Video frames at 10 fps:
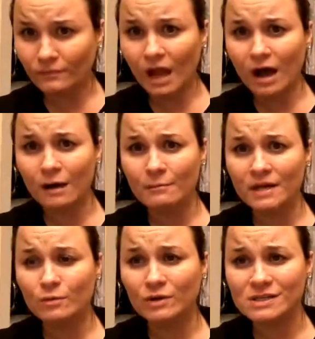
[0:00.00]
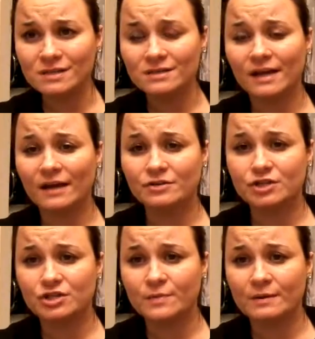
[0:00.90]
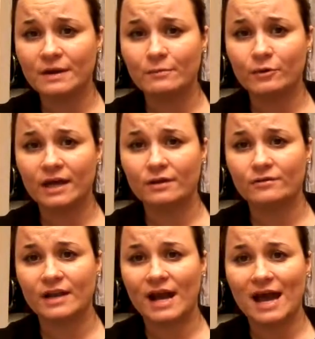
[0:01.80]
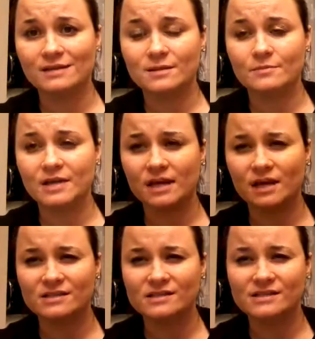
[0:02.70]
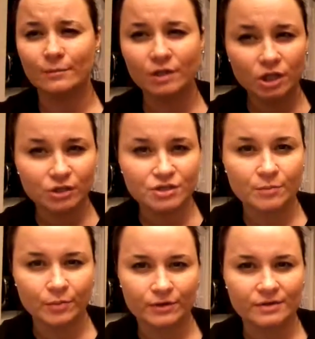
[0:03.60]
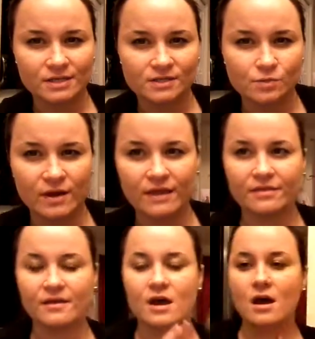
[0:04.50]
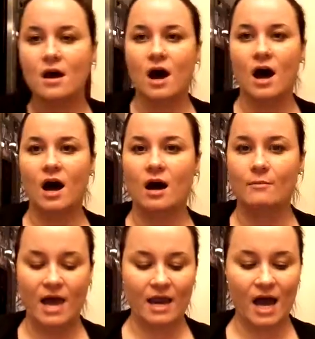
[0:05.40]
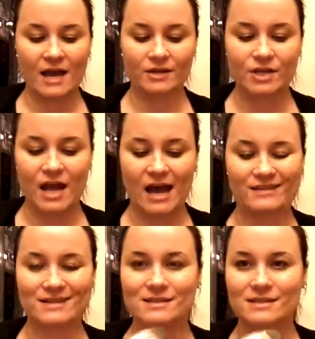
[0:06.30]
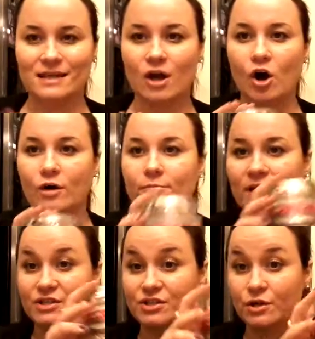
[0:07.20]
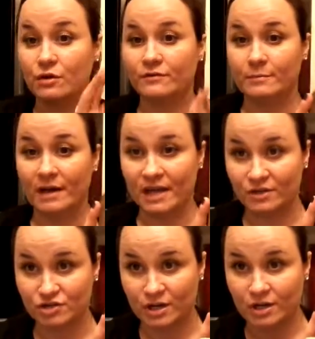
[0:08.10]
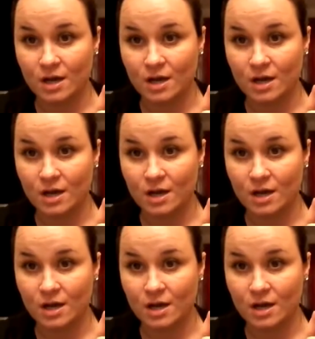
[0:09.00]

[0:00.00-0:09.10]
it wasn't until I got the gingerbread maple candle that I had something similar to burn this with. And I actually had this sitting on my stove in my kitchen.